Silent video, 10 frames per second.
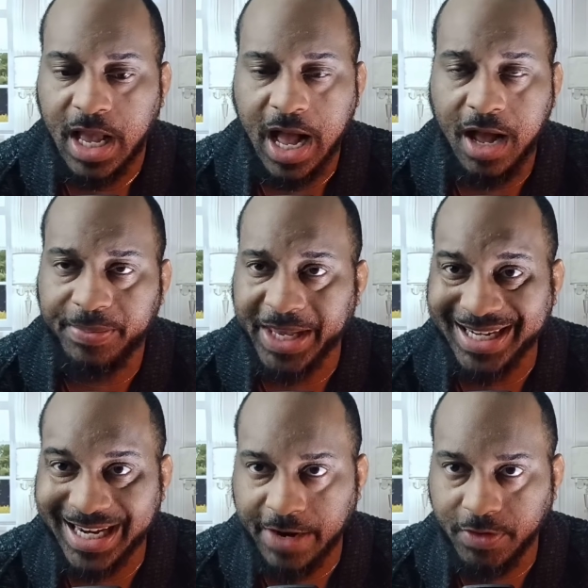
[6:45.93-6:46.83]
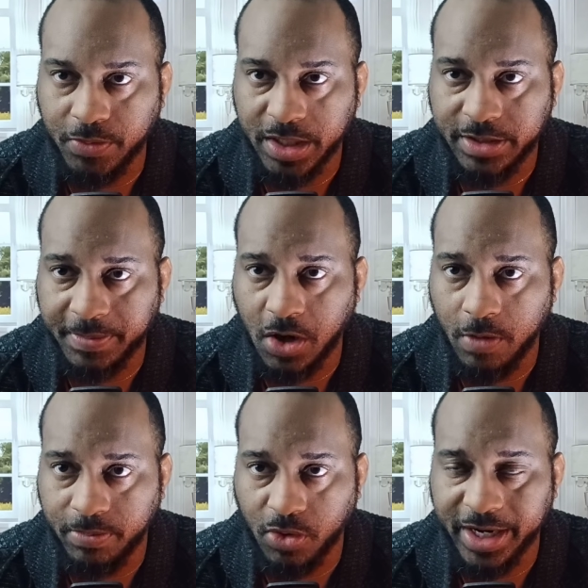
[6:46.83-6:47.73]
They need everyone to be
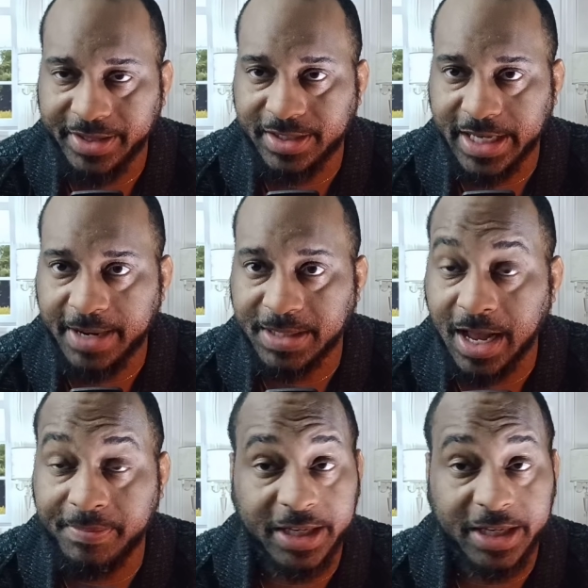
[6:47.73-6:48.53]
on board at the same time.